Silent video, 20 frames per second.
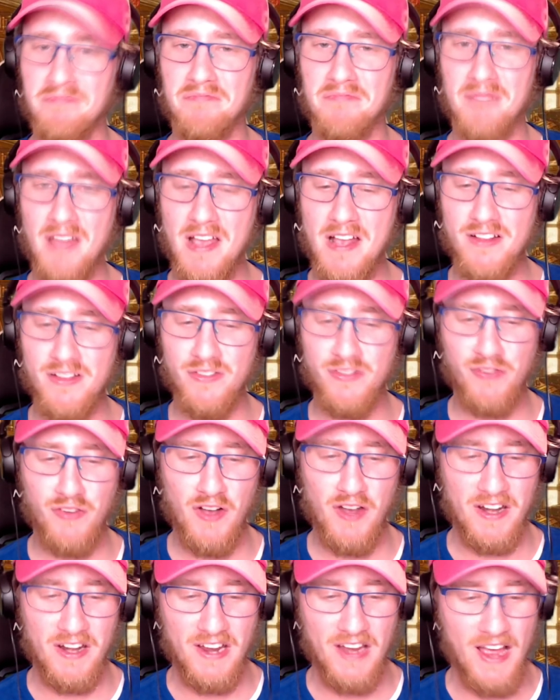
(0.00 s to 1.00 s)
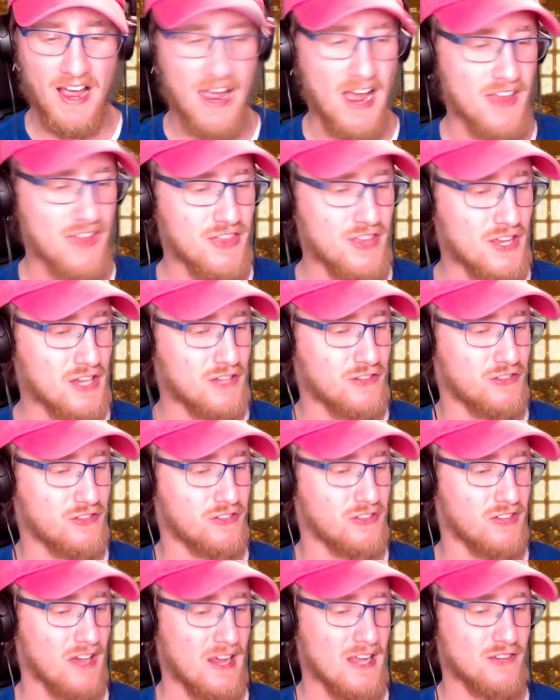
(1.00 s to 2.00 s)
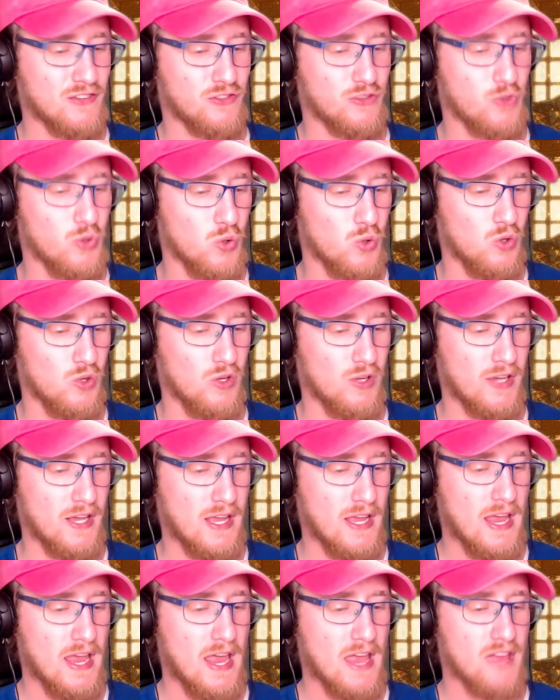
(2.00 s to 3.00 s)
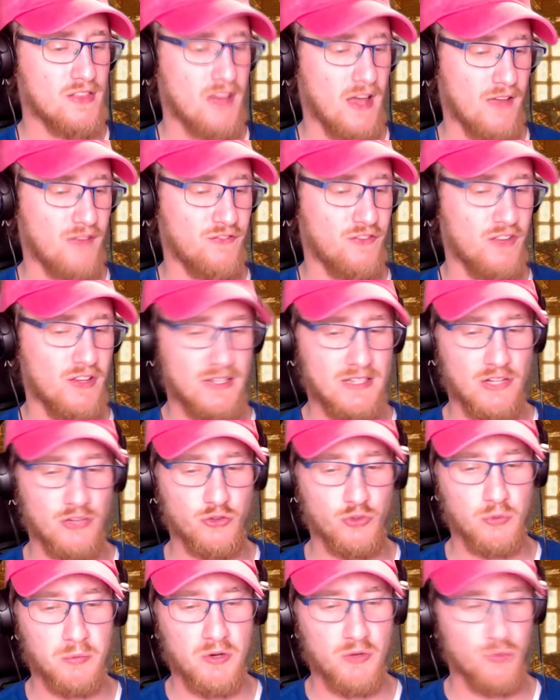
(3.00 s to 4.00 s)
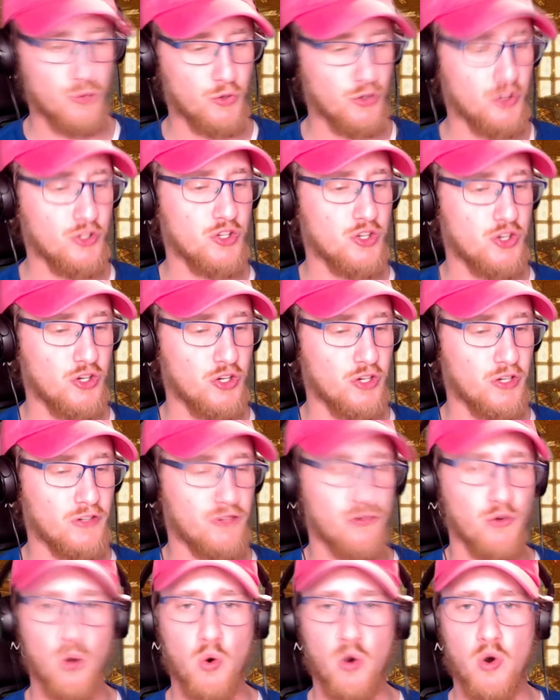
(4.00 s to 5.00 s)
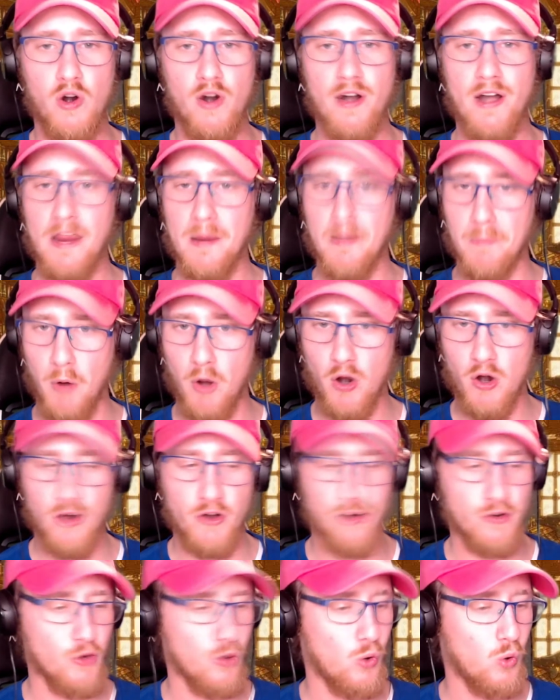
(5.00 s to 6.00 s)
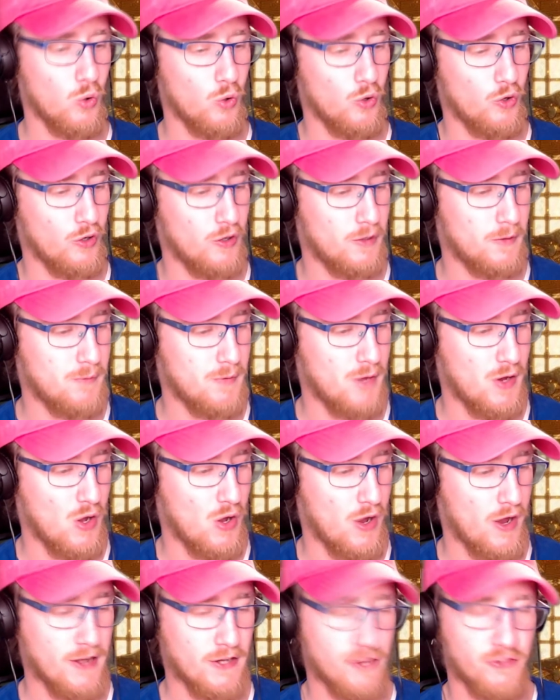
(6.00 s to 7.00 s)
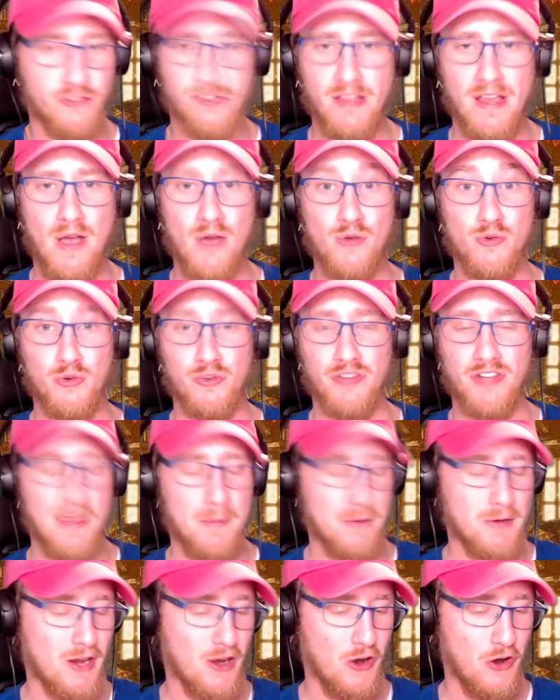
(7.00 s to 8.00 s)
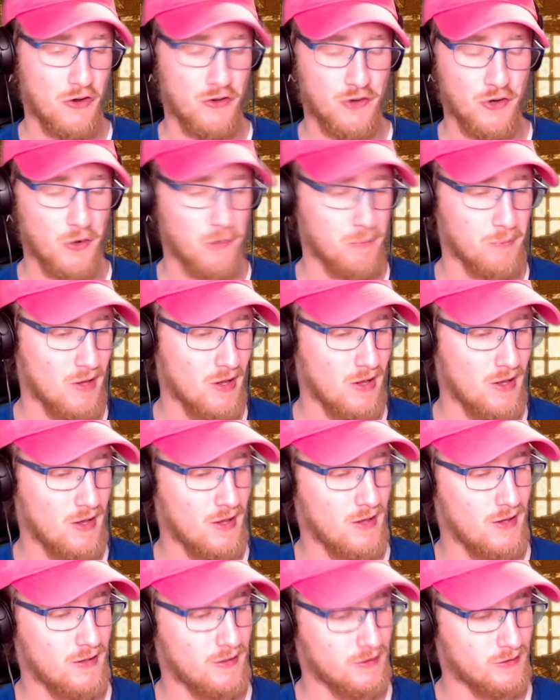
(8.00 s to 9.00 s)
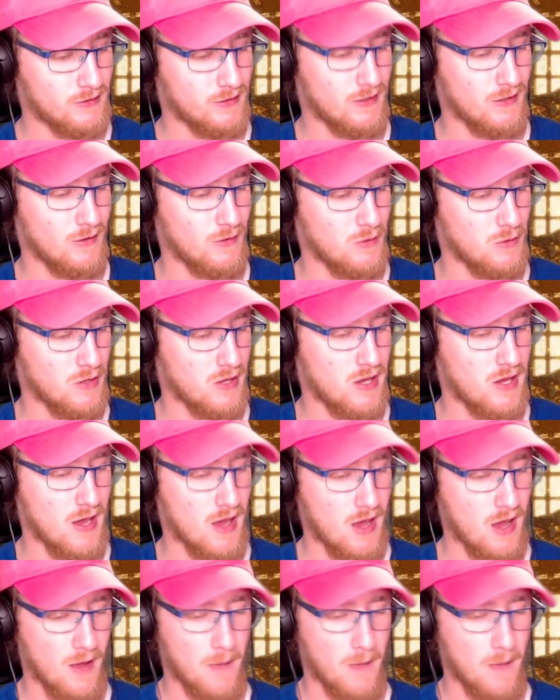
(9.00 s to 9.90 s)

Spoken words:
it's fun. I think it's cool. I feel like these would be really good for a bard or, you know, a scoundrel type character. So yeah.